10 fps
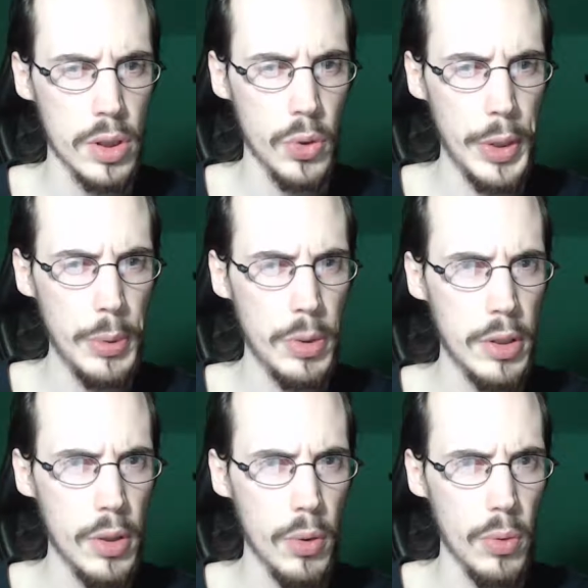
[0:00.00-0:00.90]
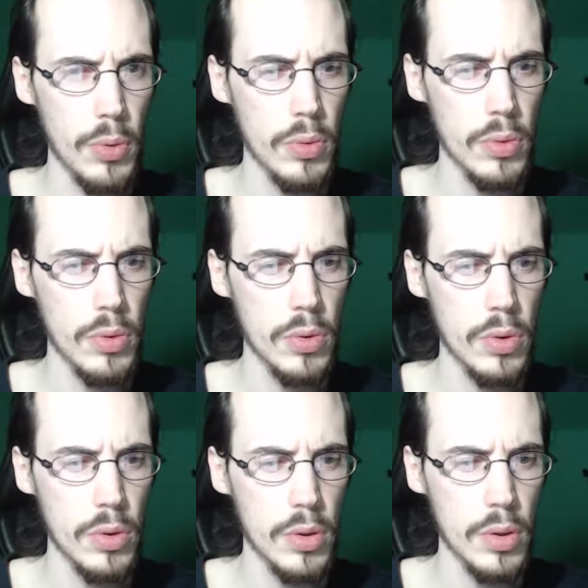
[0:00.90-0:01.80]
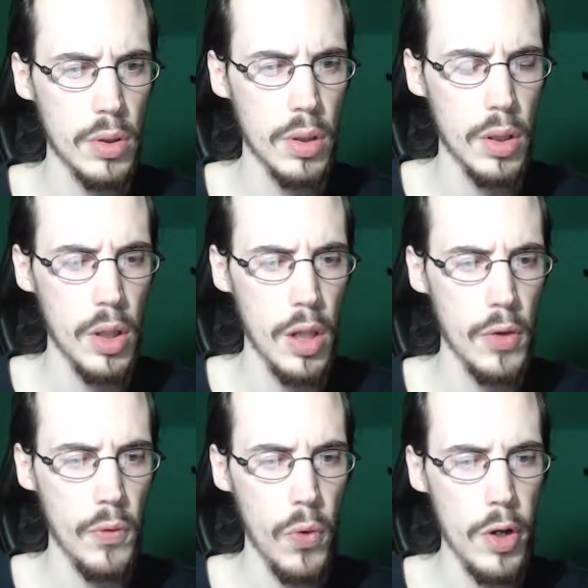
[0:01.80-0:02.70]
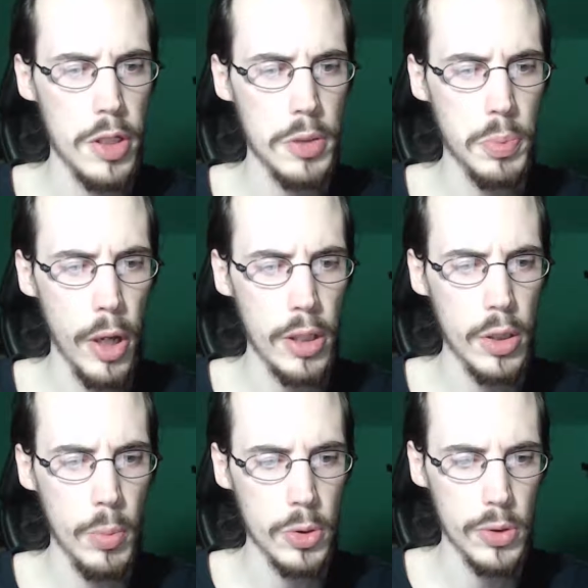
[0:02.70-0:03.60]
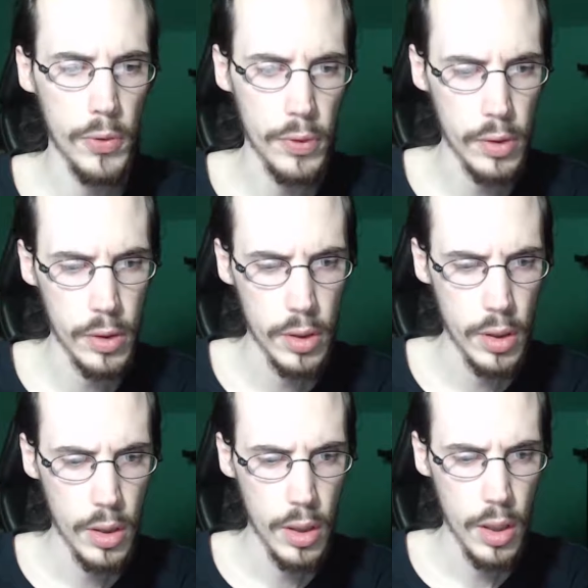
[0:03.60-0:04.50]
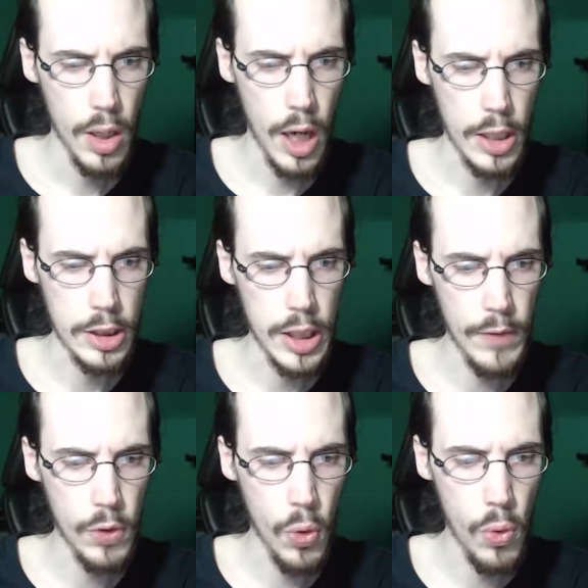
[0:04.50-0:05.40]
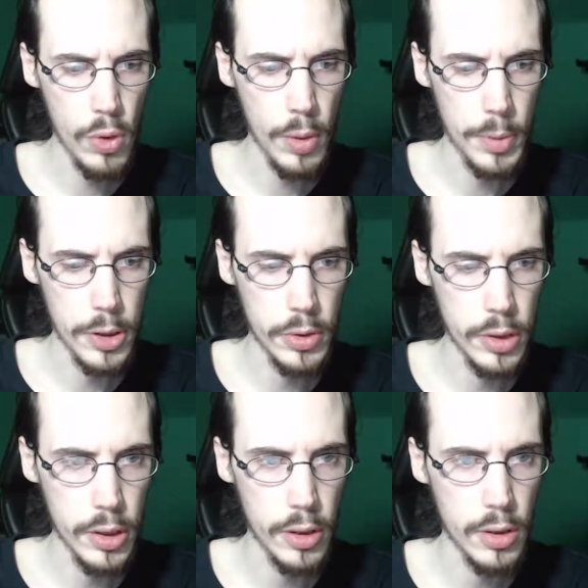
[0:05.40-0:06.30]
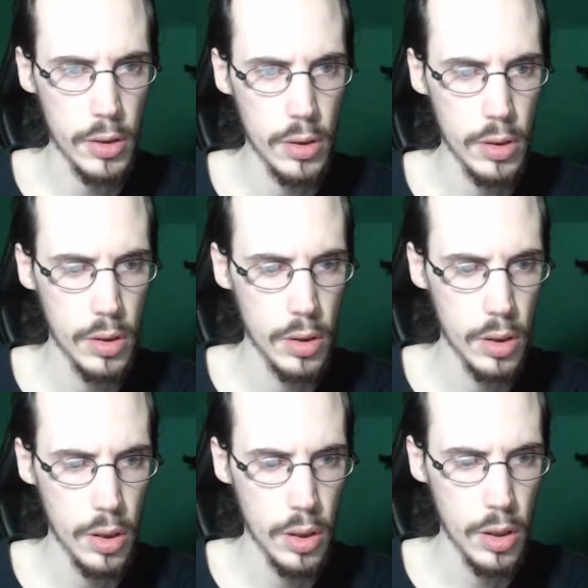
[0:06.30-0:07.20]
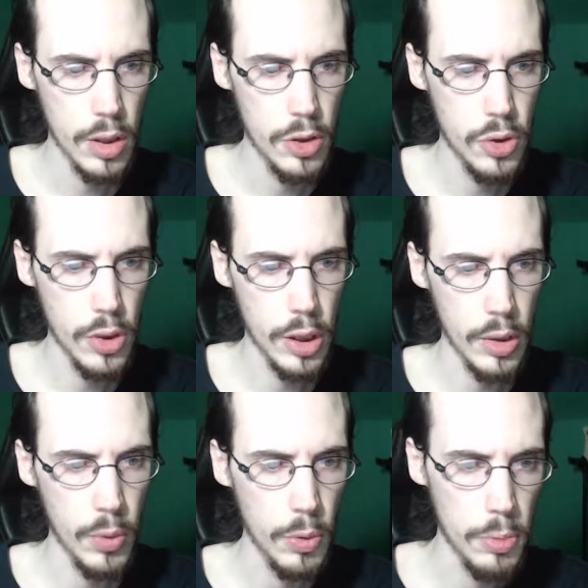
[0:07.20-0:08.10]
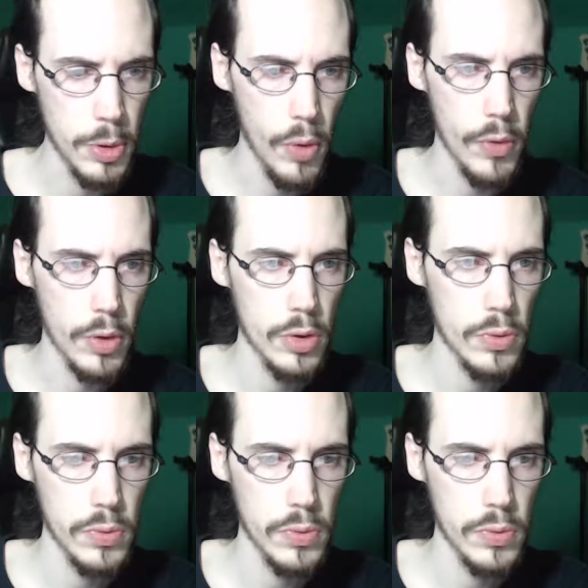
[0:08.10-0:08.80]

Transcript: So he would know. The voyage is practically almost over. I just have to hold up until then. The journey will be over.